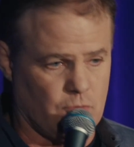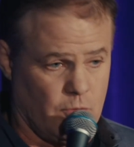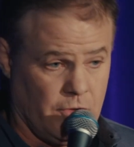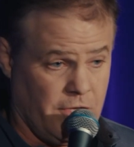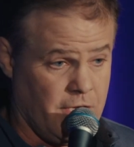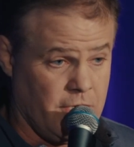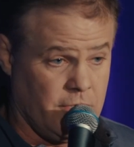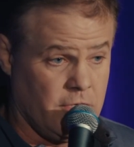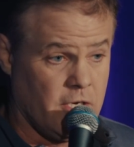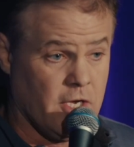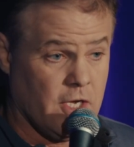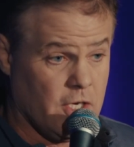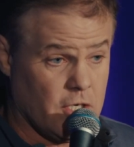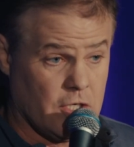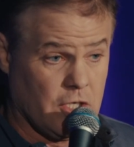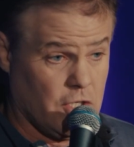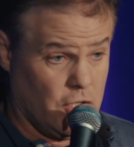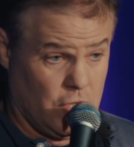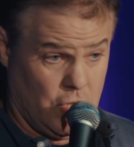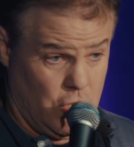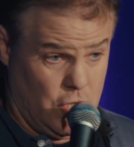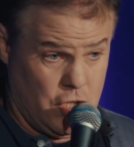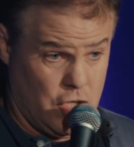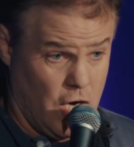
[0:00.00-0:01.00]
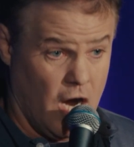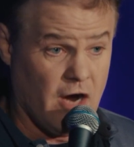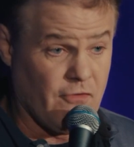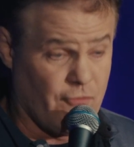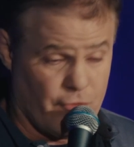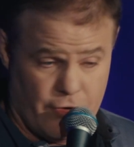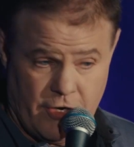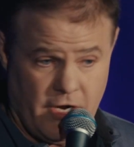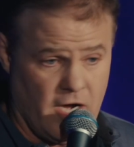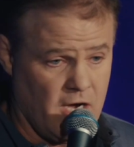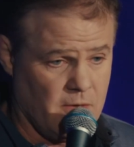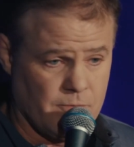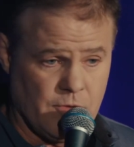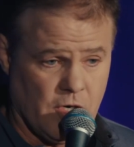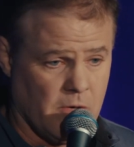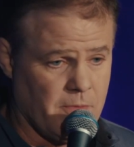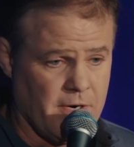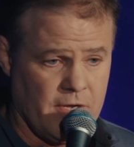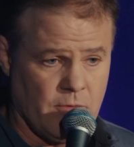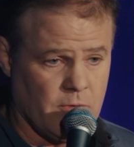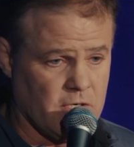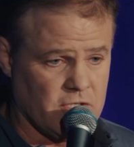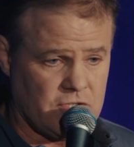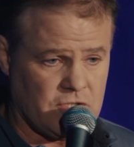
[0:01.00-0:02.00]
Well, then cover it up.
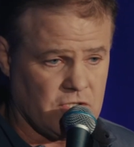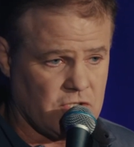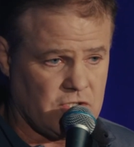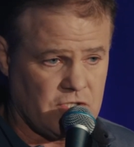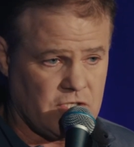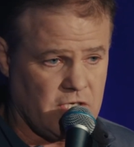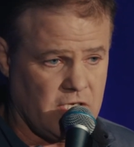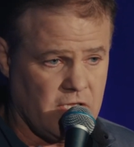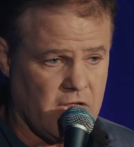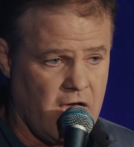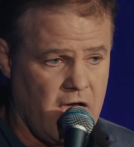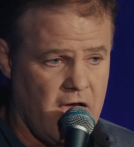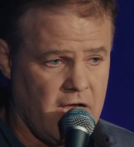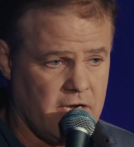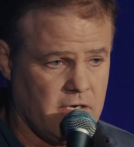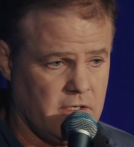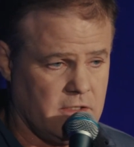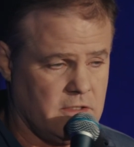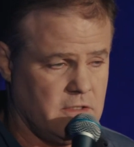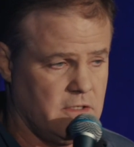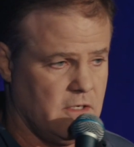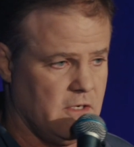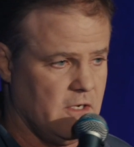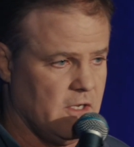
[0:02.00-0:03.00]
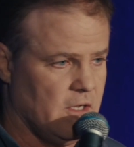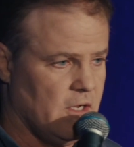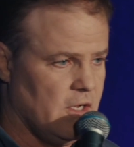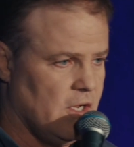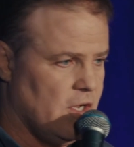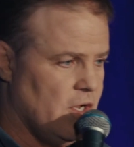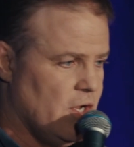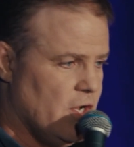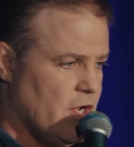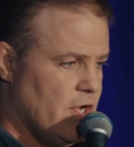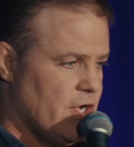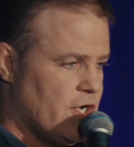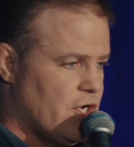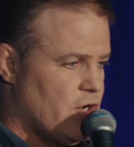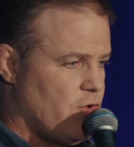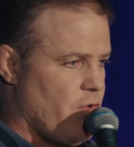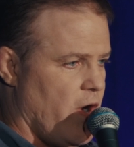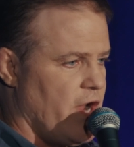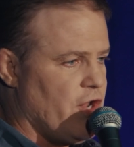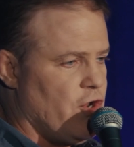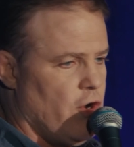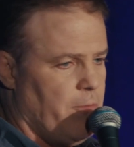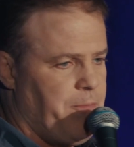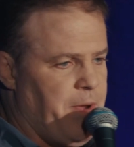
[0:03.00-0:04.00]
Nobody wants to see that.
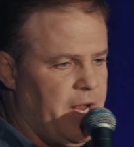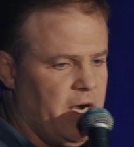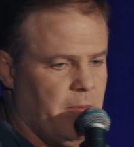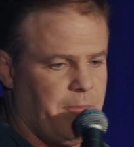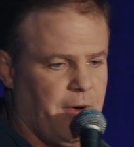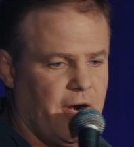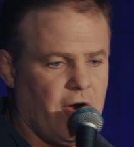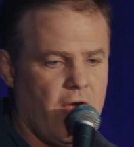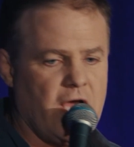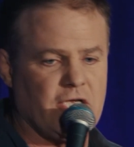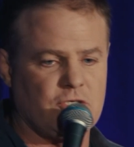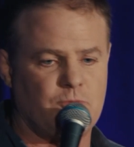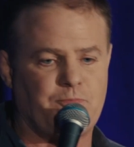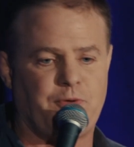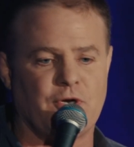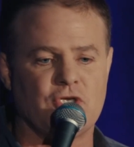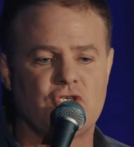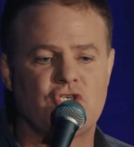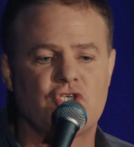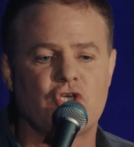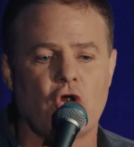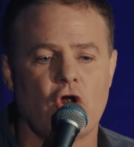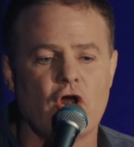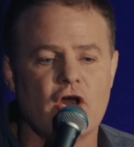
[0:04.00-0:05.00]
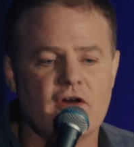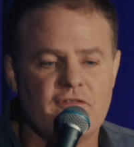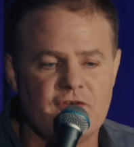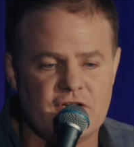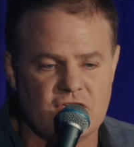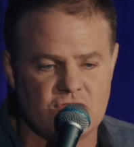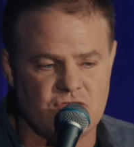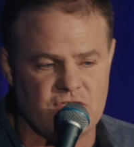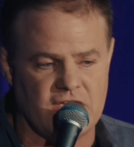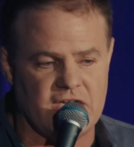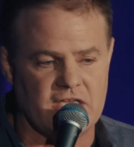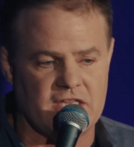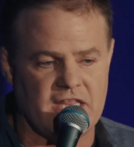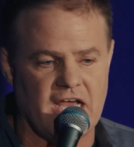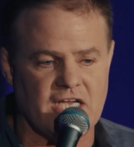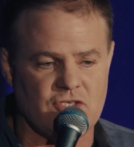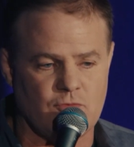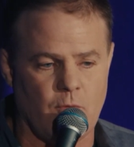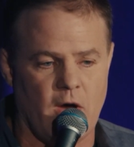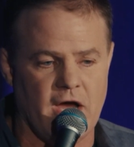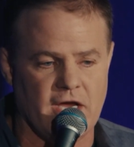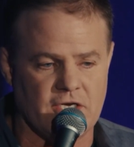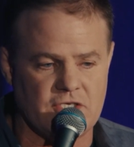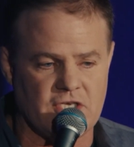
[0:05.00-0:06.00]
Greg, your peanut butter has preservatives in it. That's
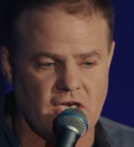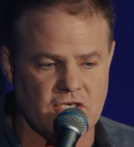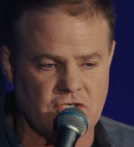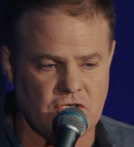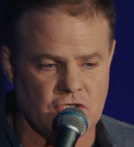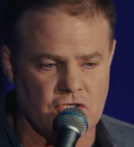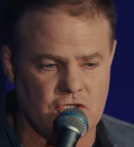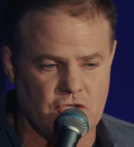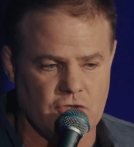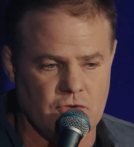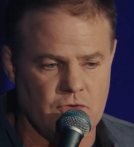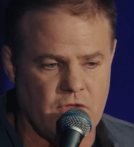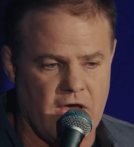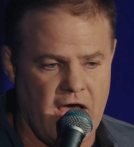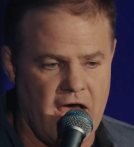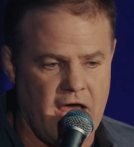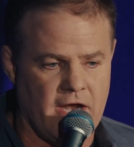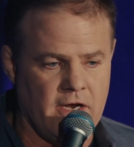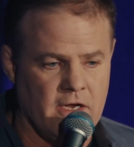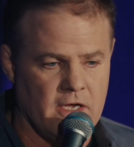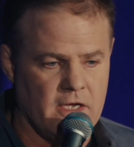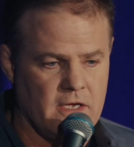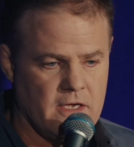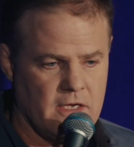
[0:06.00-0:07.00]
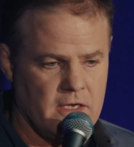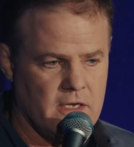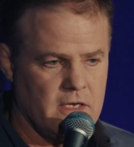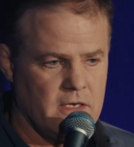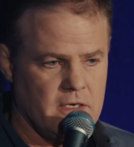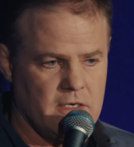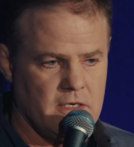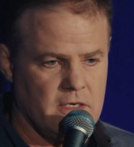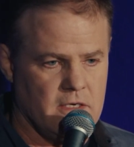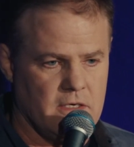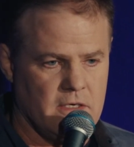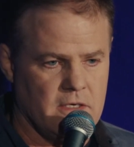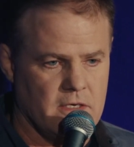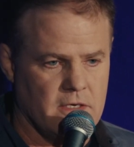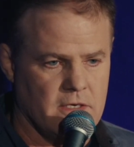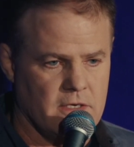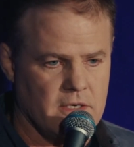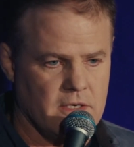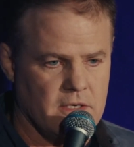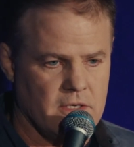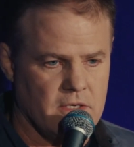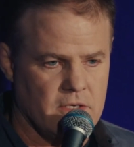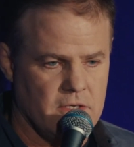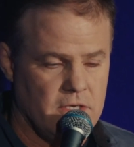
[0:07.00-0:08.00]
why it doesn't do that.
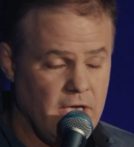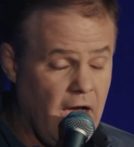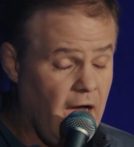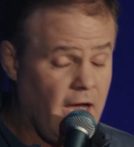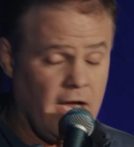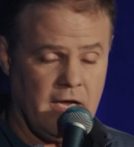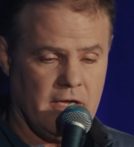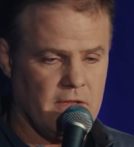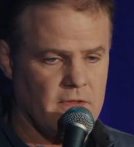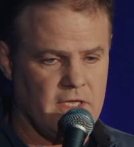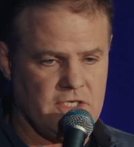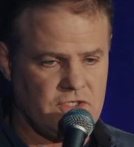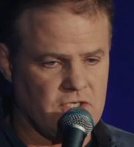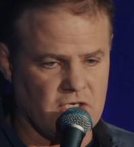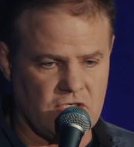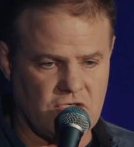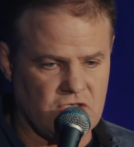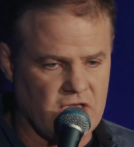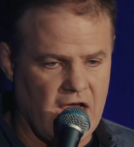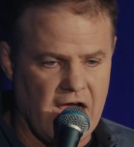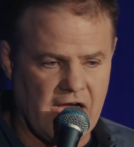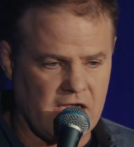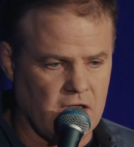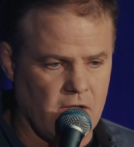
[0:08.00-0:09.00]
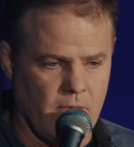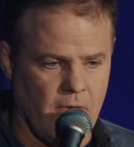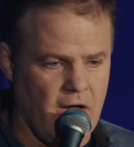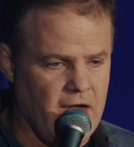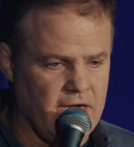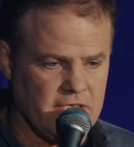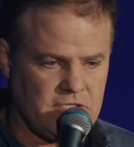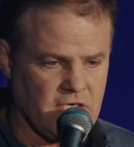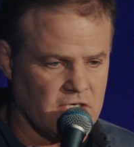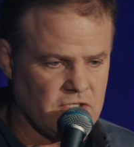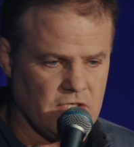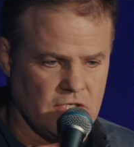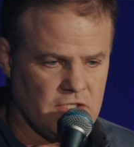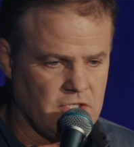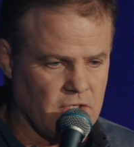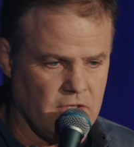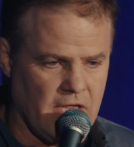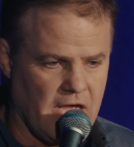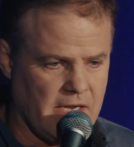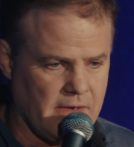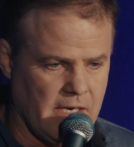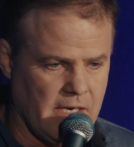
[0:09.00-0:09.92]
Yeah, that's exactly why it doesn't do that.